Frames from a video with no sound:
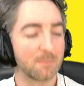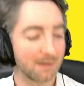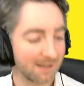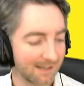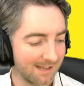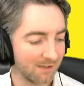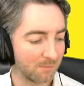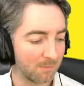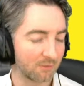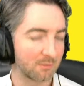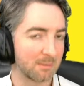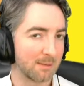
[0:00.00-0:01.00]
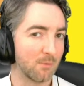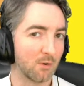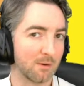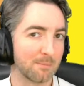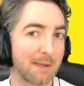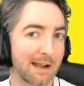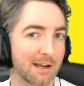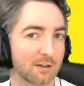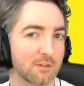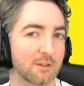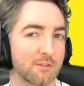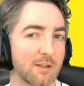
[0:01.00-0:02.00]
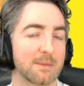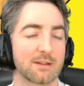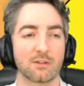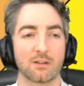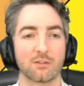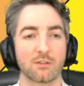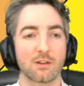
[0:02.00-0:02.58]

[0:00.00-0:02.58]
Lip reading: but it is possibly more impactful, if that makes sense.